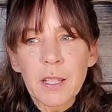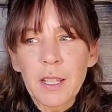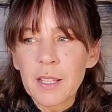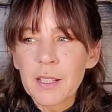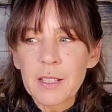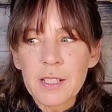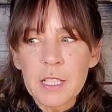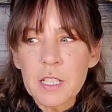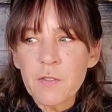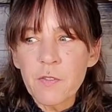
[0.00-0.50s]
And
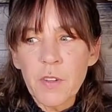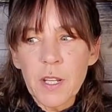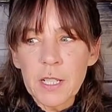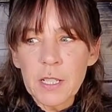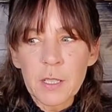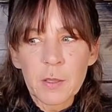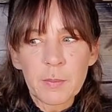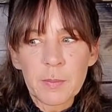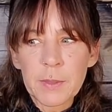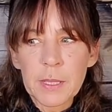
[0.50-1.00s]
it's
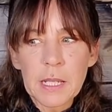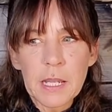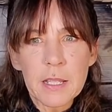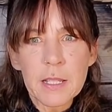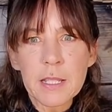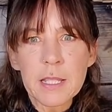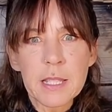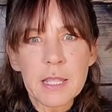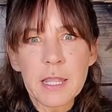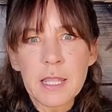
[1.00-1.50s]
funny
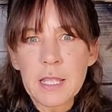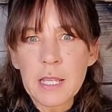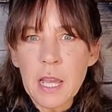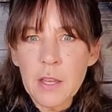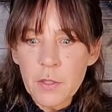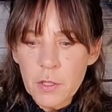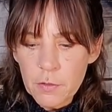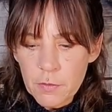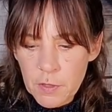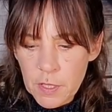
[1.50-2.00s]
because the
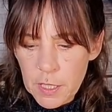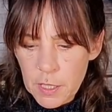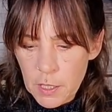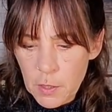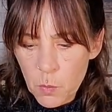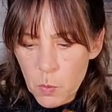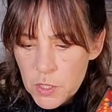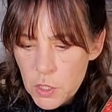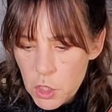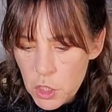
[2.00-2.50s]
other reading
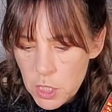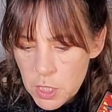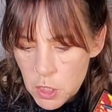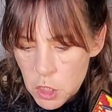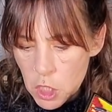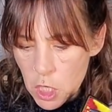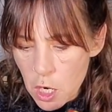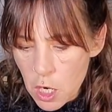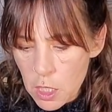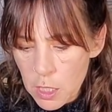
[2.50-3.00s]
was just
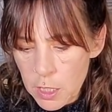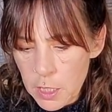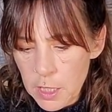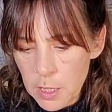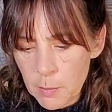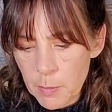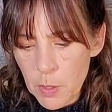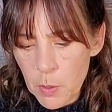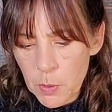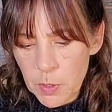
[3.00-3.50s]
talking
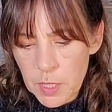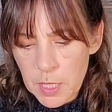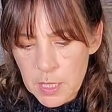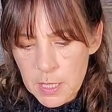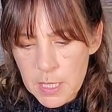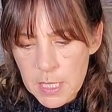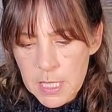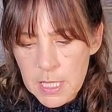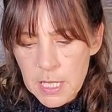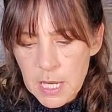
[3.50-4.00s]
about
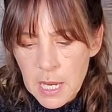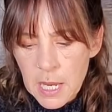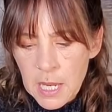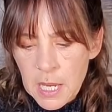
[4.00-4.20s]
this.